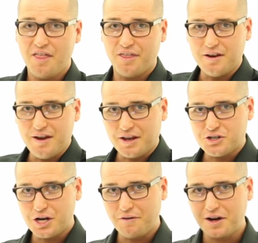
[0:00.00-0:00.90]
the
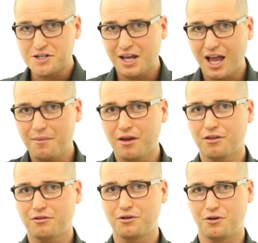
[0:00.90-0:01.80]
next generation coming
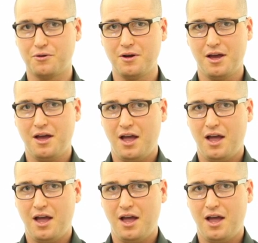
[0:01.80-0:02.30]
through